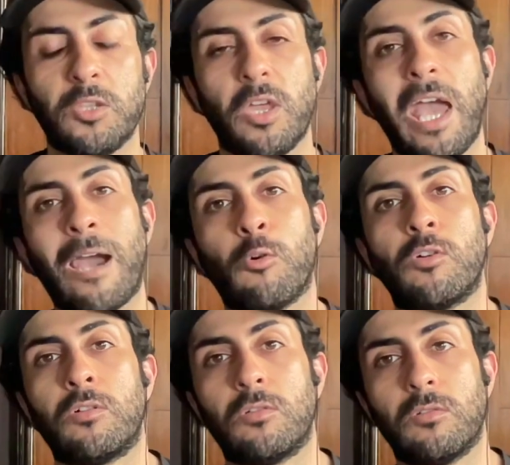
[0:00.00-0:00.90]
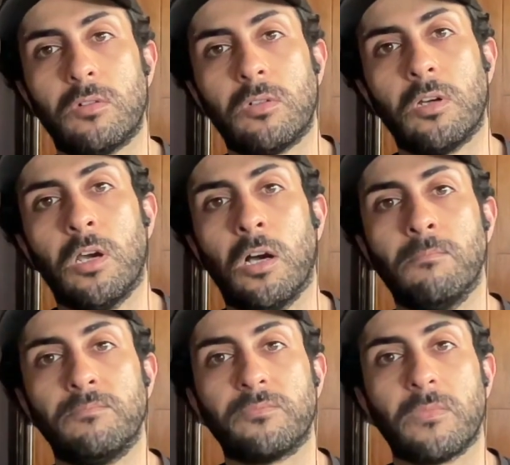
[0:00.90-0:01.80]
our
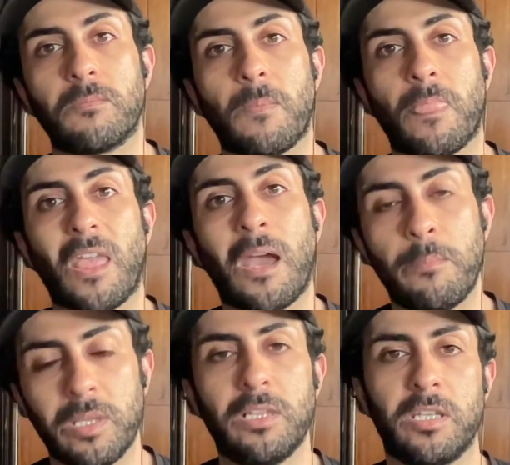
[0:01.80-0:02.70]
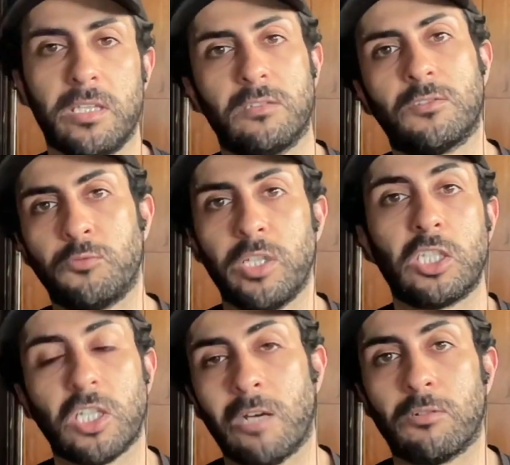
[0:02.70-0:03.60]
ability to reach
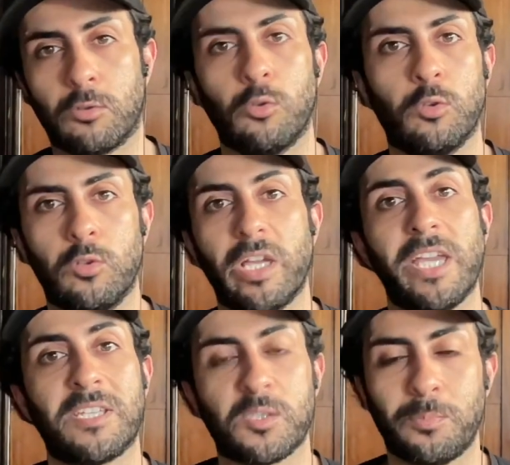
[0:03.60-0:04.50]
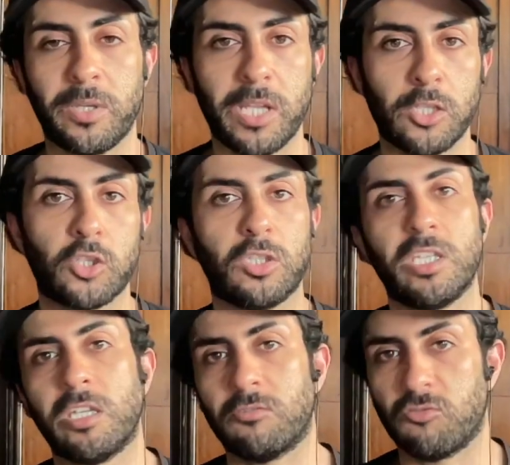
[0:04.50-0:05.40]
our goal exponentially
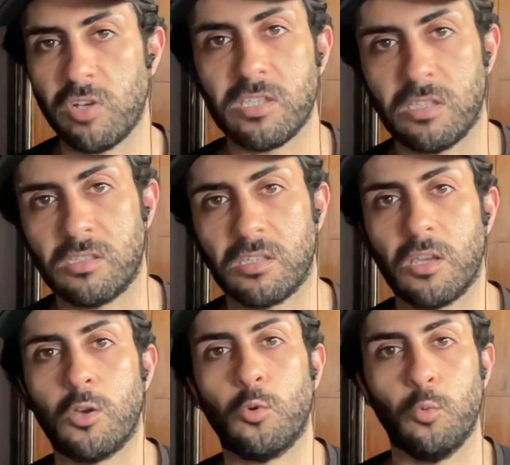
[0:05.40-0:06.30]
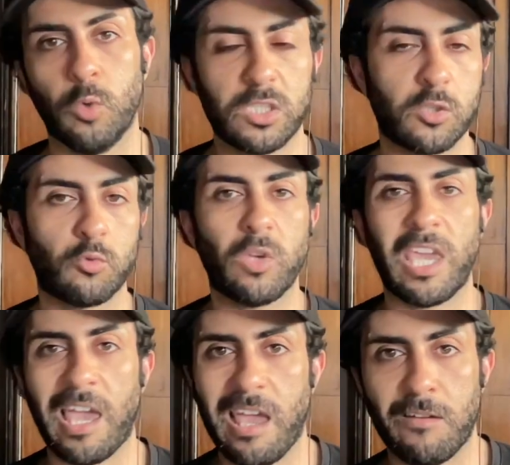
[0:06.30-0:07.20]
increases once we
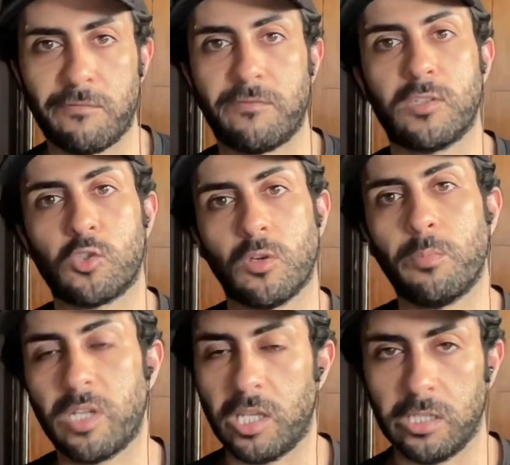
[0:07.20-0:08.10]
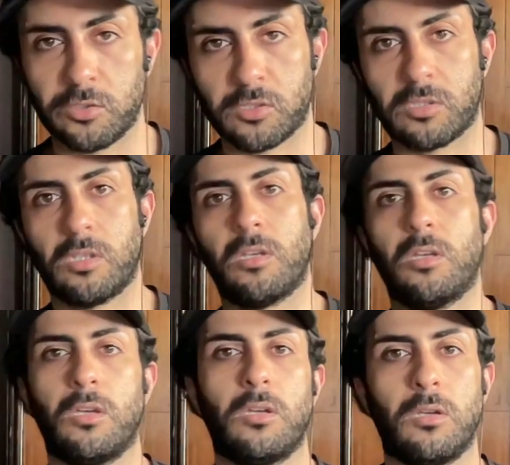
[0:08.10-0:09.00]
have somebody else,
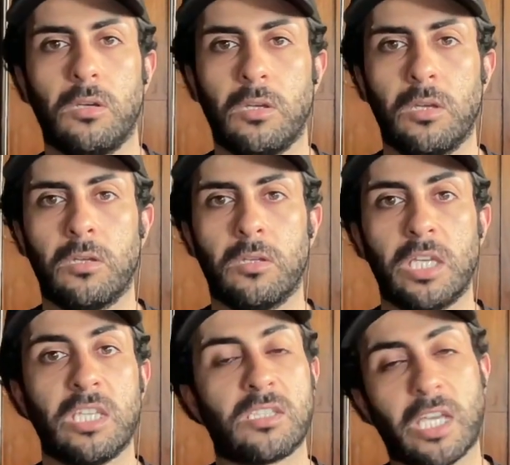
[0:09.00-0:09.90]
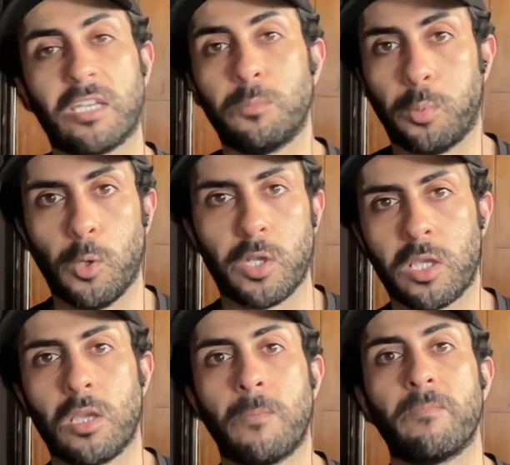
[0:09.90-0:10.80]
a second party,
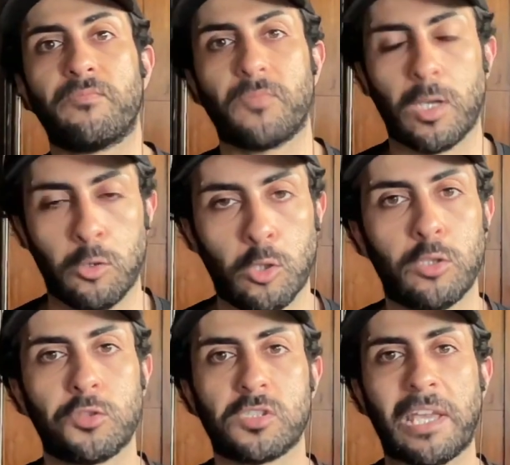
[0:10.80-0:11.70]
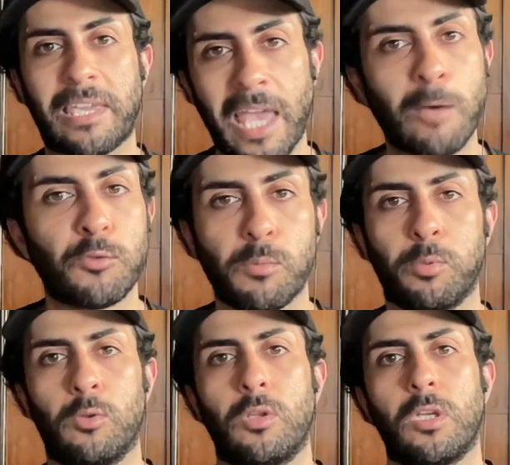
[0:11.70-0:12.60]
hold us
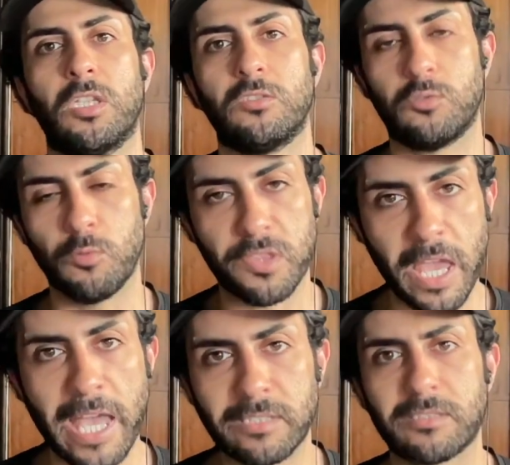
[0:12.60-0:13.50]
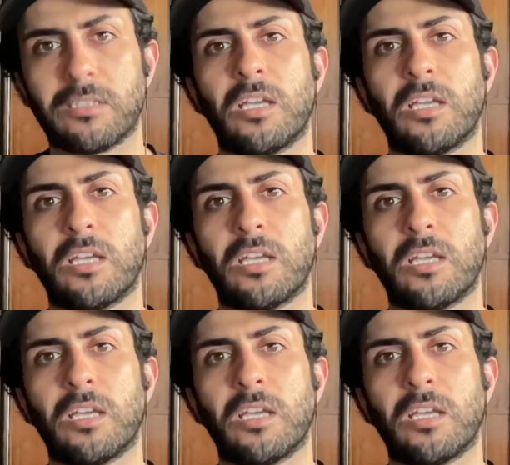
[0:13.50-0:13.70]
accountable to that,